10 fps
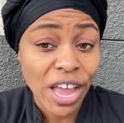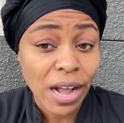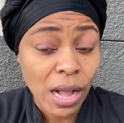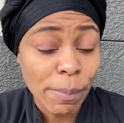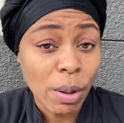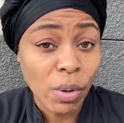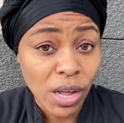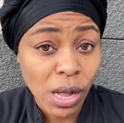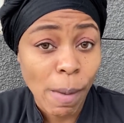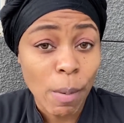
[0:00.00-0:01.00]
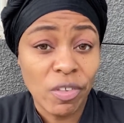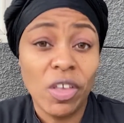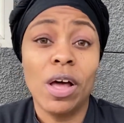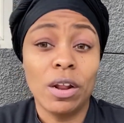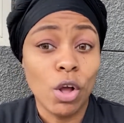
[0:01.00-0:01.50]
had coming up with gum, I always
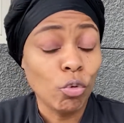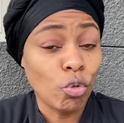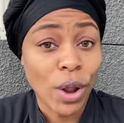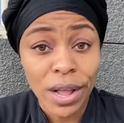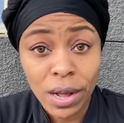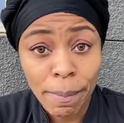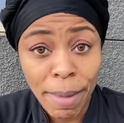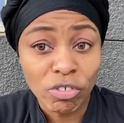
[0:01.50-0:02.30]
tell her to go throw that gum out.